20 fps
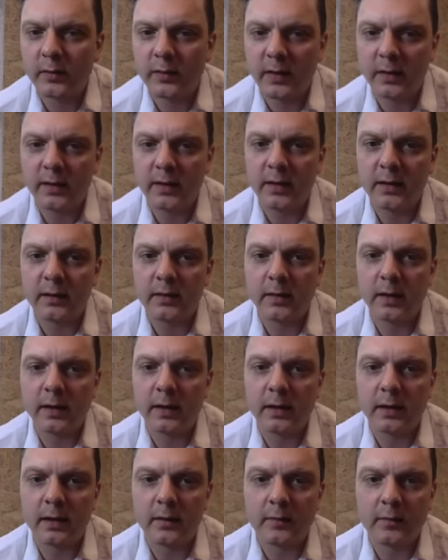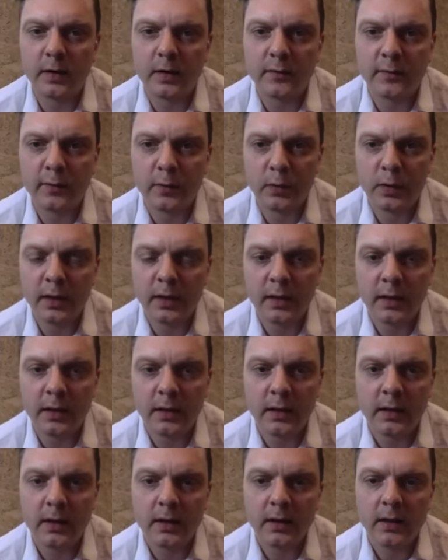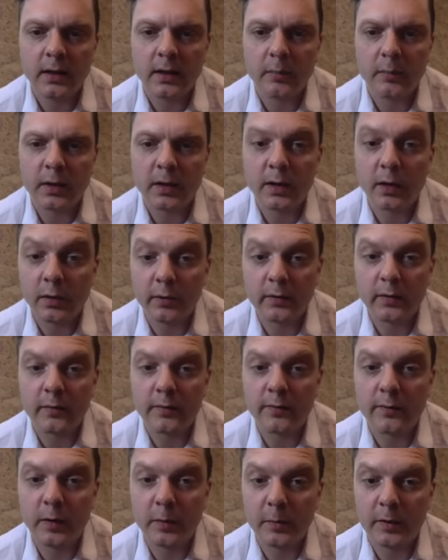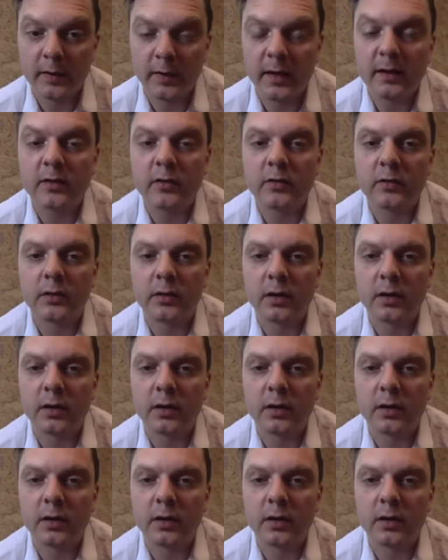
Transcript: I think they get very fruity because of fermentation.